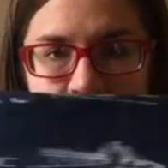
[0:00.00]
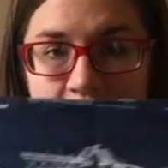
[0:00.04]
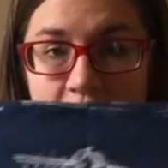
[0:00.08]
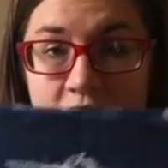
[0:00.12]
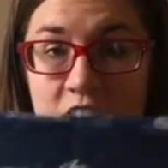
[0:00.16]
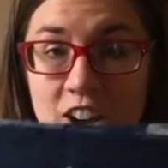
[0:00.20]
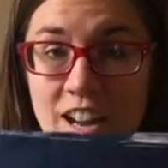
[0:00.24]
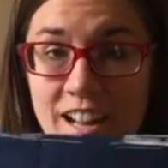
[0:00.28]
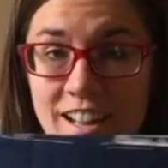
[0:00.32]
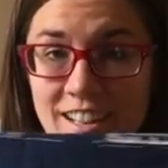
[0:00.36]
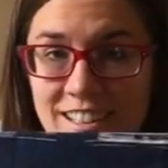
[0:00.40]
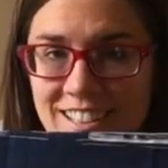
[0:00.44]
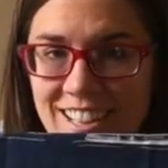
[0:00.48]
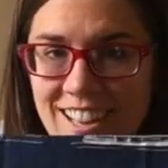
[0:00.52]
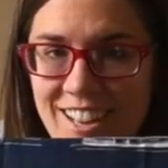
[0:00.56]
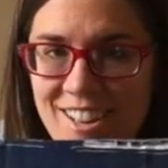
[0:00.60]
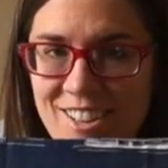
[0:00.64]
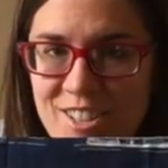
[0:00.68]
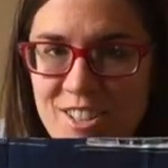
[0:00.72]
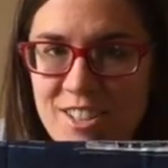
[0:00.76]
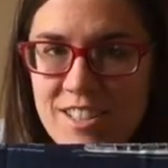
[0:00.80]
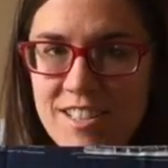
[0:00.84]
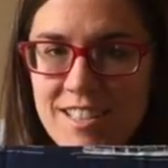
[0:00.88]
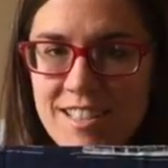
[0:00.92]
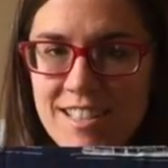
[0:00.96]
All right, now
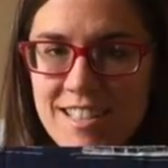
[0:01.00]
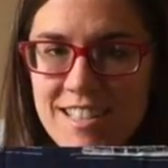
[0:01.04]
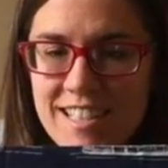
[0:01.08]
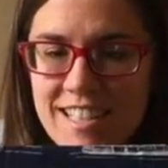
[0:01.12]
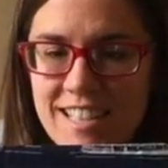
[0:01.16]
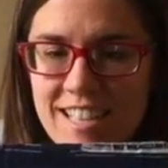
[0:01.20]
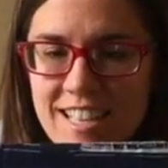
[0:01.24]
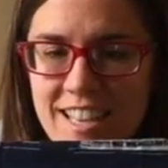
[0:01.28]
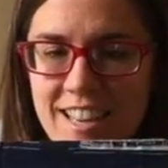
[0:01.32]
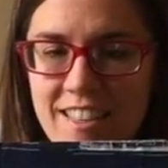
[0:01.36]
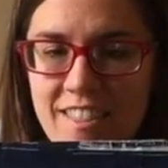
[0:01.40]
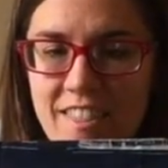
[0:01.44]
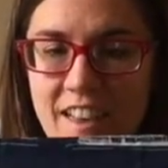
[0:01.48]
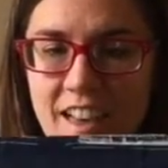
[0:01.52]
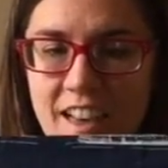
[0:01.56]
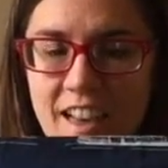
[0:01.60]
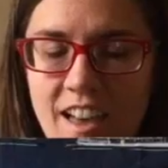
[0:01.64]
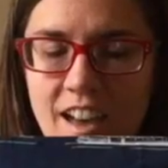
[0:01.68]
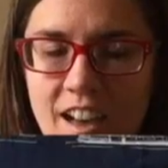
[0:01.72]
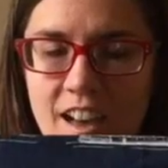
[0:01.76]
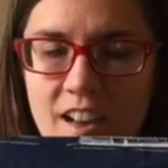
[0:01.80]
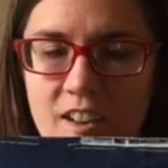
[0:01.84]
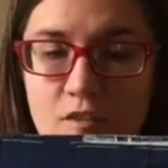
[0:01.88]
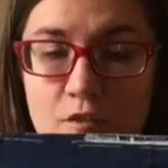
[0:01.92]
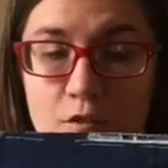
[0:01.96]
you can see
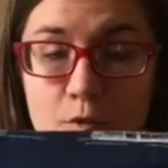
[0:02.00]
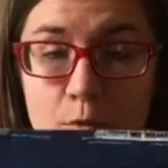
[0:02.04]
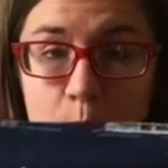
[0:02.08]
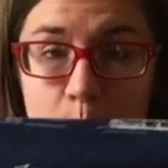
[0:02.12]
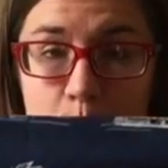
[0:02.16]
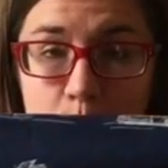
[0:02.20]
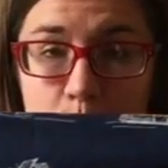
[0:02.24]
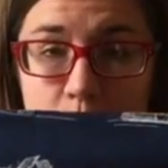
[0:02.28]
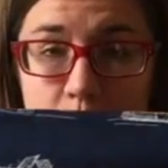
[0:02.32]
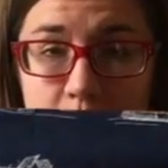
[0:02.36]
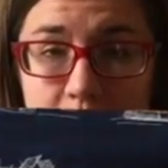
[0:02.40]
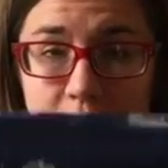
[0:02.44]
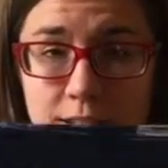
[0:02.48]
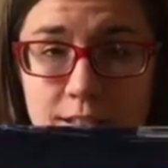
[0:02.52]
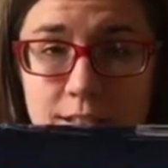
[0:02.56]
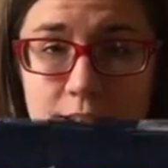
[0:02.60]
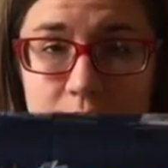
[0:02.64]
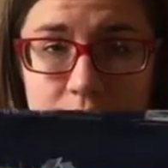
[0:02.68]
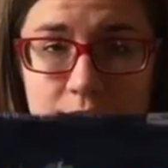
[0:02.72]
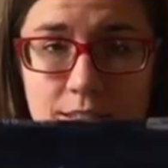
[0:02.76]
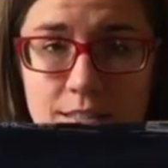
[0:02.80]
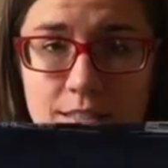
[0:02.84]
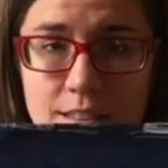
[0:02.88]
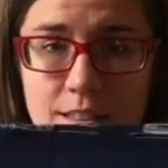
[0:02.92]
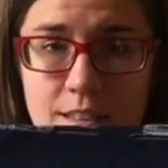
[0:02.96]
that I've
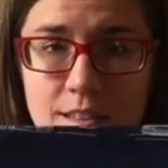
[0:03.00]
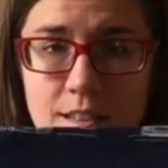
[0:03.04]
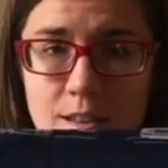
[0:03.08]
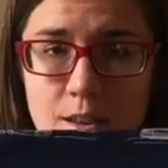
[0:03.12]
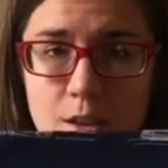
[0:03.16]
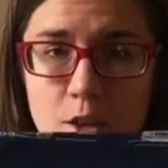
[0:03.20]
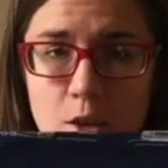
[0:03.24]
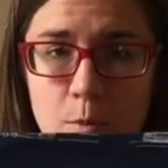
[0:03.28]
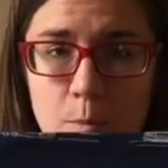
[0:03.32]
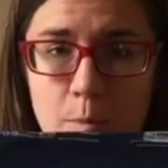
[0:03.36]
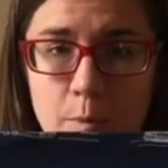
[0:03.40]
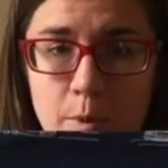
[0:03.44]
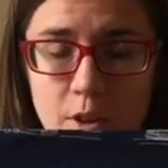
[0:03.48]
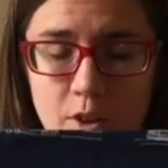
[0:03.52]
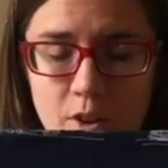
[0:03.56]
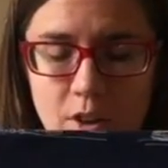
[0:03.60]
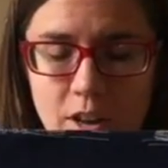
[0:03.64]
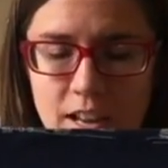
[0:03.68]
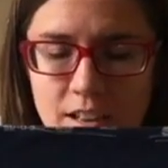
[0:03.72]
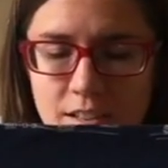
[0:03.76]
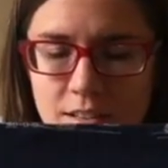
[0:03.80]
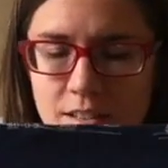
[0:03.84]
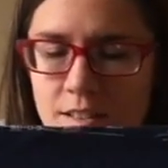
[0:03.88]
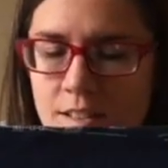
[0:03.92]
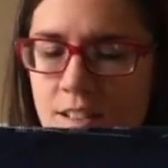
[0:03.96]
pressed the
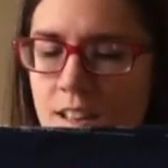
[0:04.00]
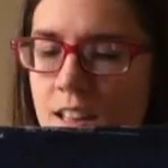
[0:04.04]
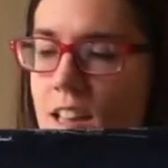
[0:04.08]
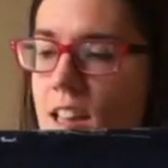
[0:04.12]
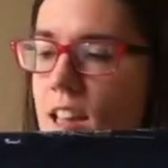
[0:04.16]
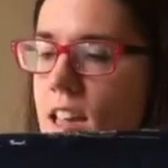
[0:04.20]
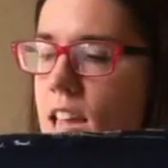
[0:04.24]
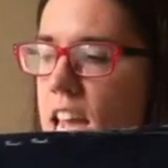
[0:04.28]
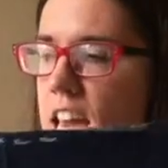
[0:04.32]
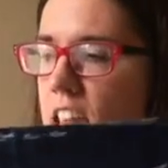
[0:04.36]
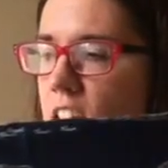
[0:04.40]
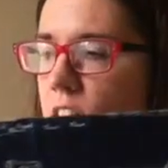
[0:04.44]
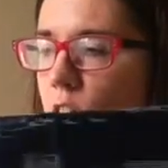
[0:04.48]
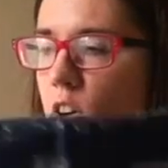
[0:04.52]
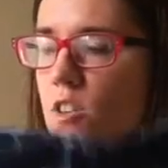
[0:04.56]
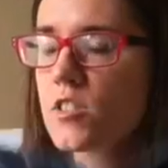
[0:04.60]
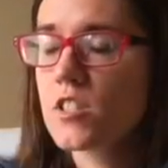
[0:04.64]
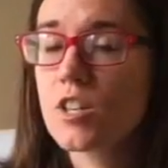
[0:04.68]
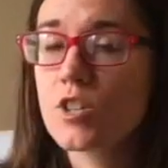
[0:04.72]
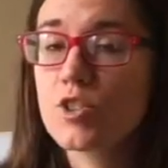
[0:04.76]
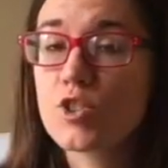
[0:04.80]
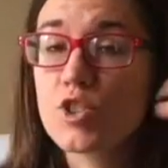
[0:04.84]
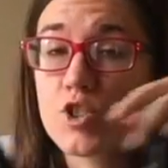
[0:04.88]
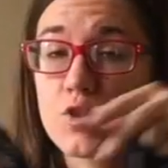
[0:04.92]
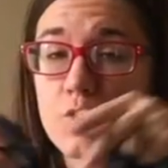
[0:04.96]
pillowcase, and I've
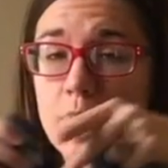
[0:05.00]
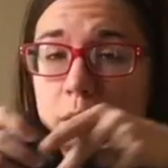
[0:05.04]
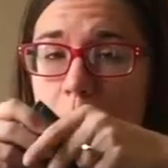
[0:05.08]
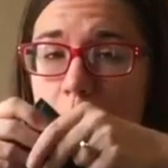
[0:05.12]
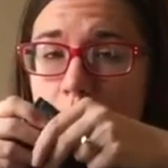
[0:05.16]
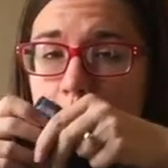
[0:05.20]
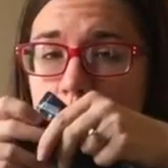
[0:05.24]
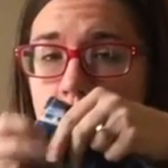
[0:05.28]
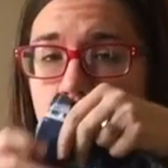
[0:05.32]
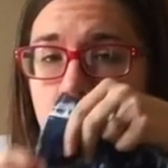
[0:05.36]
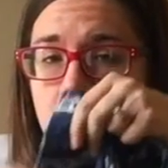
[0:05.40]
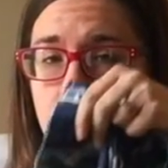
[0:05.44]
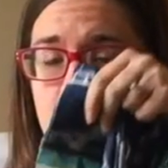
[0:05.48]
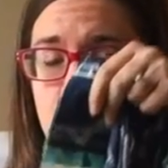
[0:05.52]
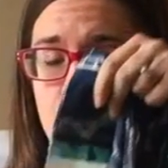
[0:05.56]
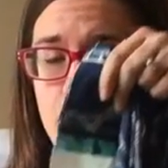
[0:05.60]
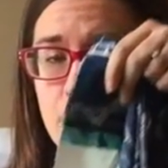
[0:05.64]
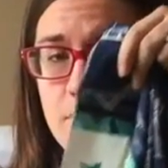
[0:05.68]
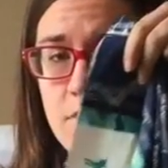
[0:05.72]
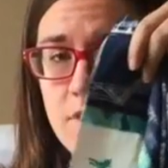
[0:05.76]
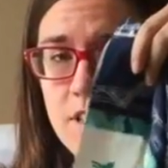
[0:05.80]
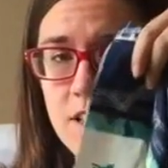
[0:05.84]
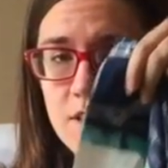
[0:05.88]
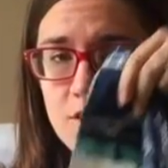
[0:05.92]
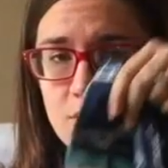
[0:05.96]
also trimmed off
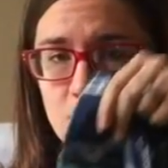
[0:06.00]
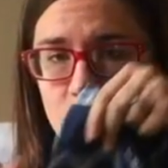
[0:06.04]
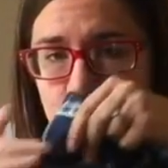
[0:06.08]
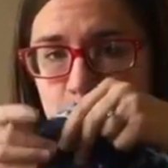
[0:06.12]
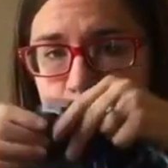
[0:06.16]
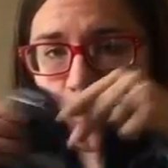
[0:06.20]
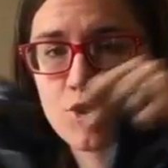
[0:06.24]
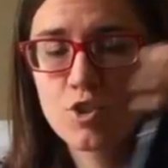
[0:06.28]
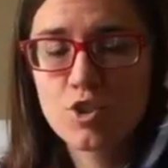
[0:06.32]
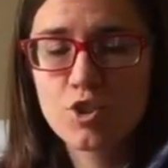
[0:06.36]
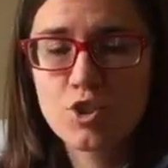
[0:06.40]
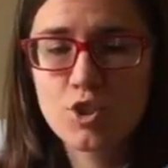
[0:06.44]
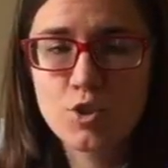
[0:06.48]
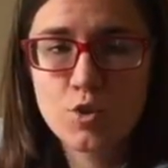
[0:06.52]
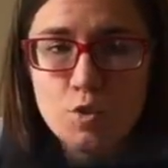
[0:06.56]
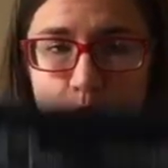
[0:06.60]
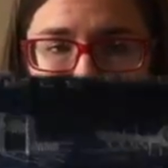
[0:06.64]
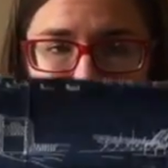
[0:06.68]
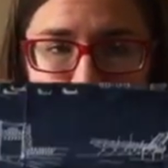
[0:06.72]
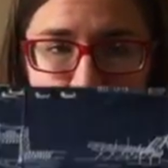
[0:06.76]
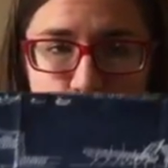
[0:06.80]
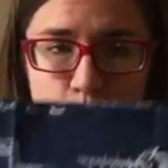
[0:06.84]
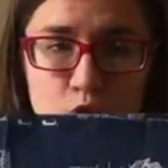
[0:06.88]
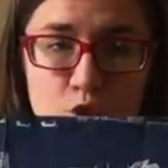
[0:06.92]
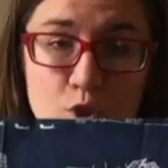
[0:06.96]
these
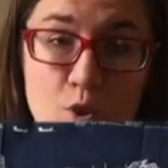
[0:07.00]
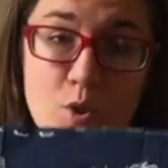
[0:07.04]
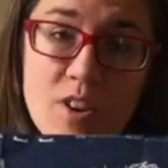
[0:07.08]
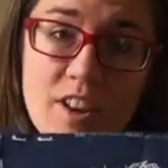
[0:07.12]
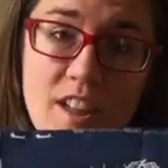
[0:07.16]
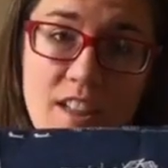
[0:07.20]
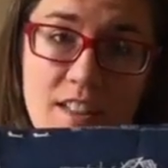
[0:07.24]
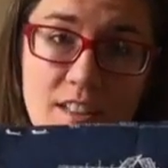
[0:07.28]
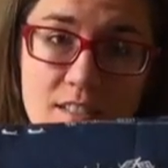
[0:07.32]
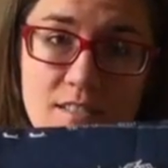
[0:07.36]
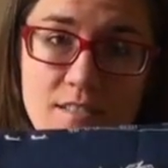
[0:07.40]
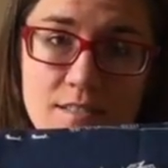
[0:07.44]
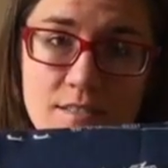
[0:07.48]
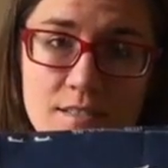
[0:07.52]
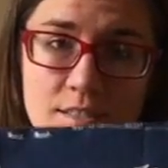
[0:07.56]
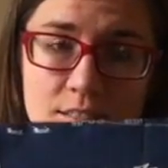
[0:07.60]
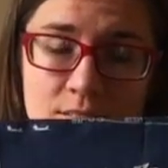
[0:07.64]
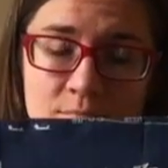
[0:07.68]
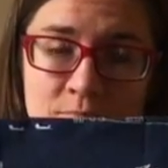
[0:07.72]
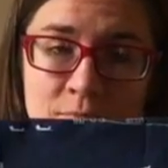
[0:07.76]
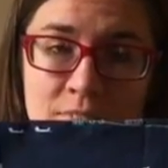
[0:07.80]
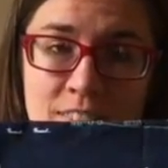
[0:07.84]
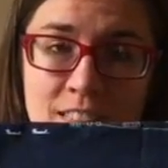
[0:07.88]
2 short ends.